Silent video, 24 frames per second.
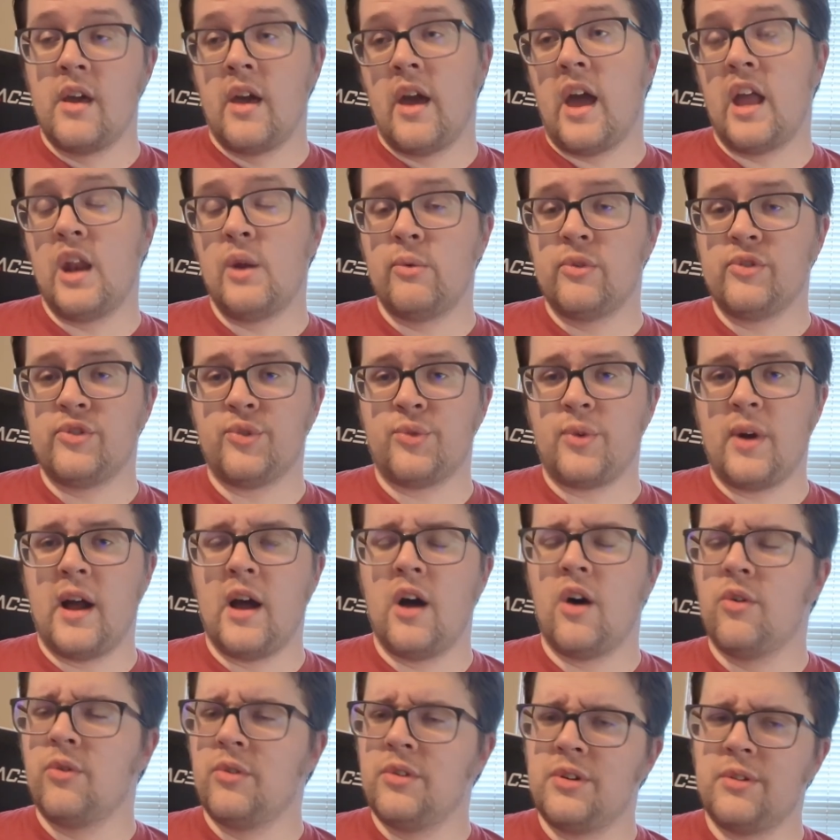And it was
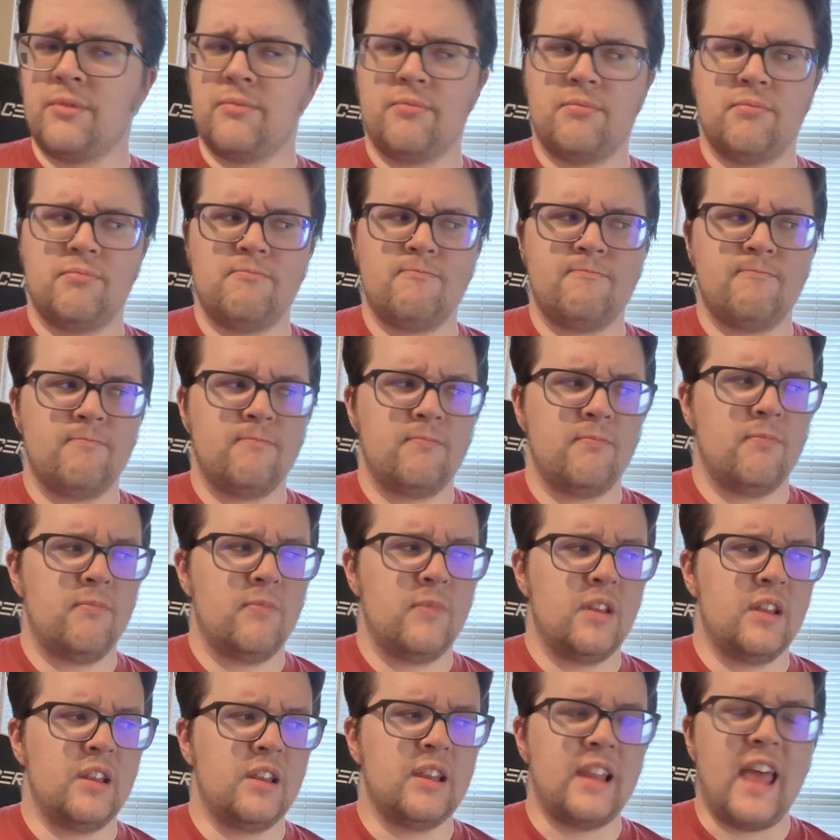around
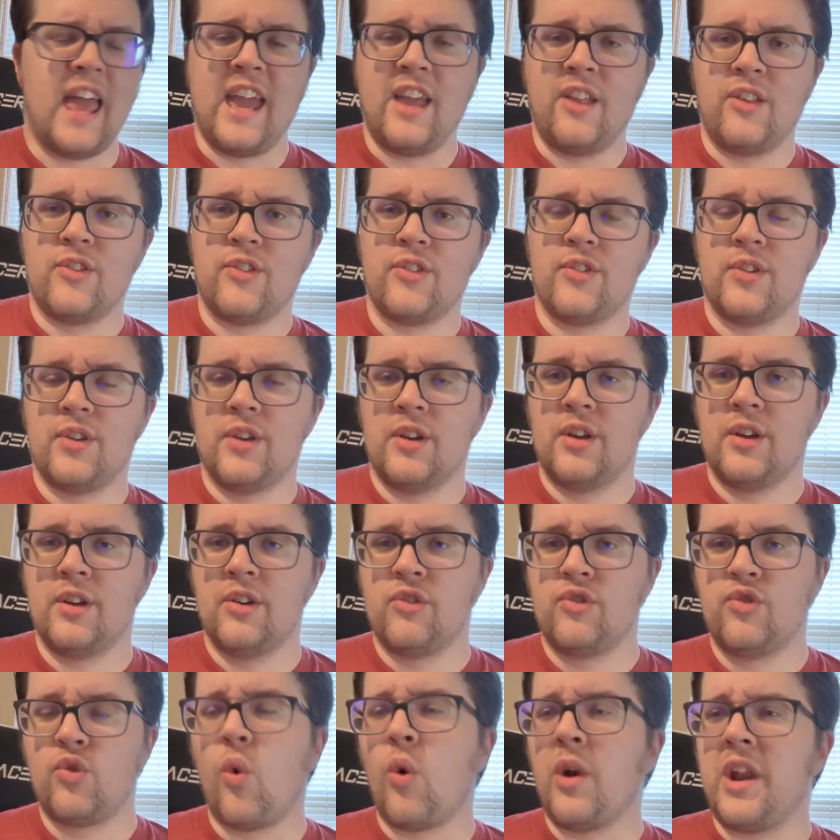late
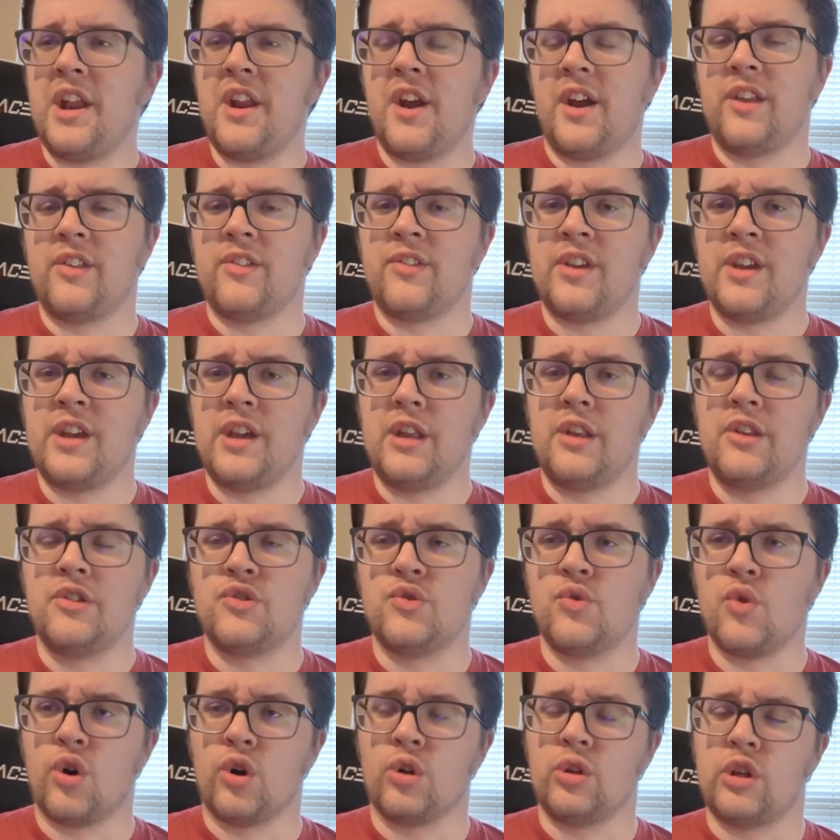2019
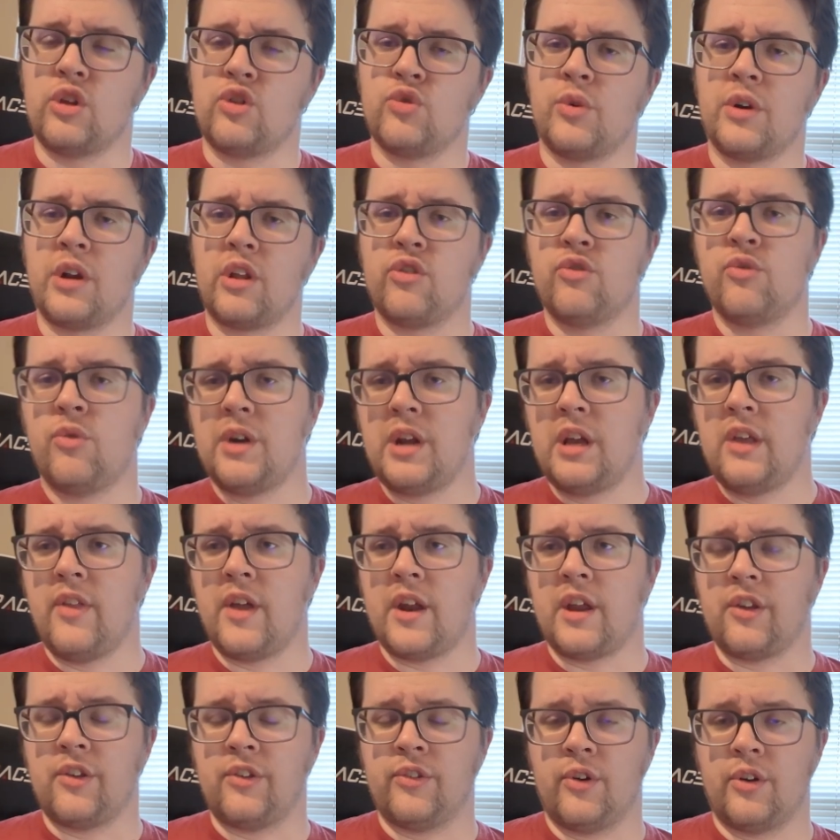to early 2020 that
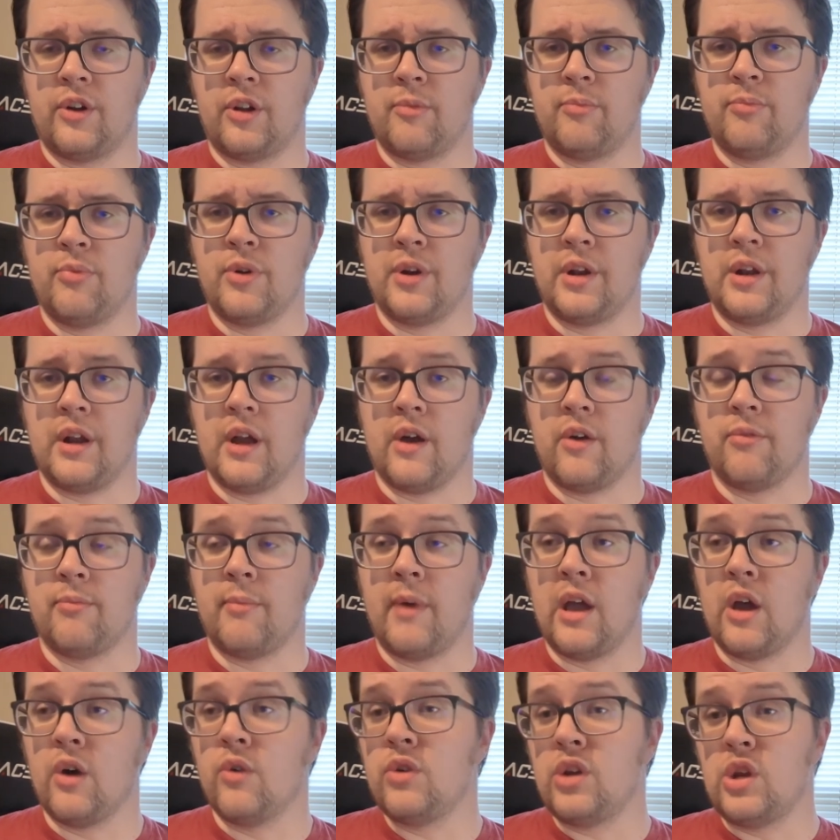I started putting out
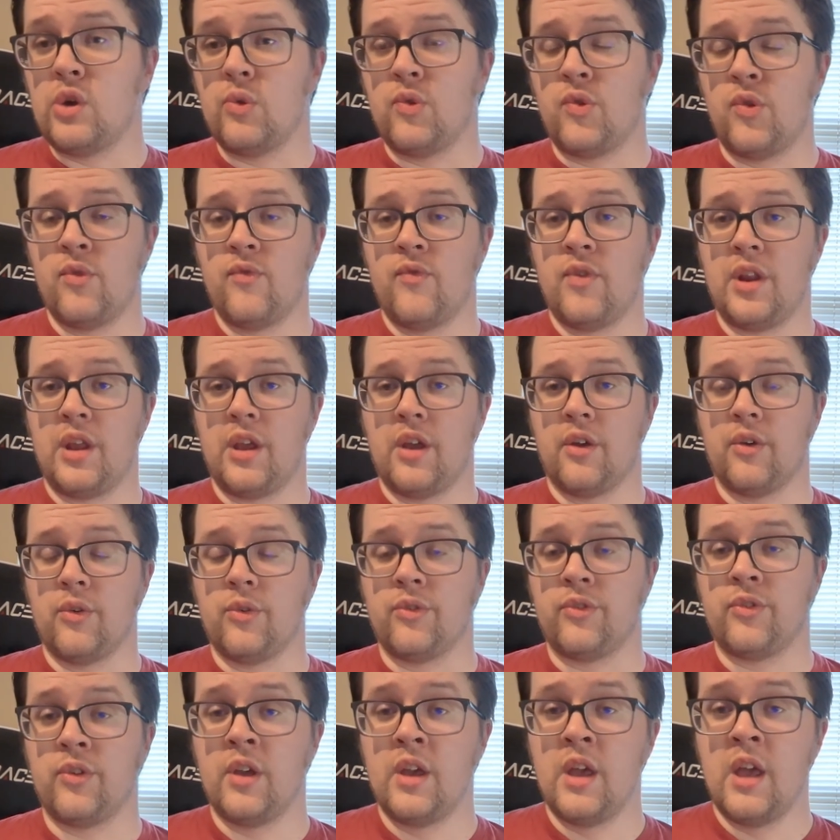my own YouTube
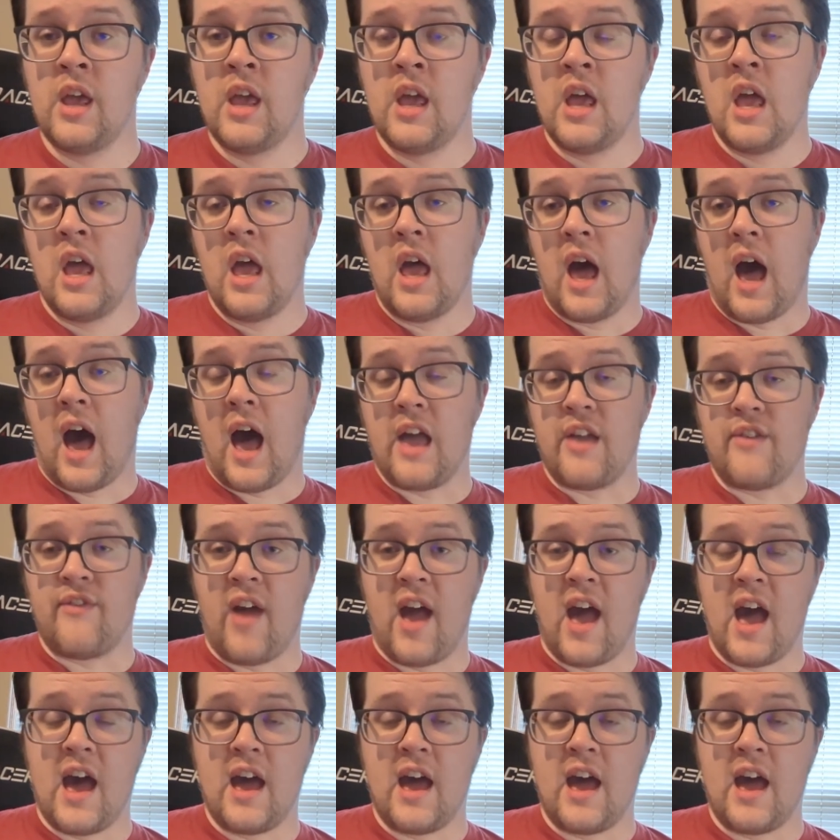videos. I've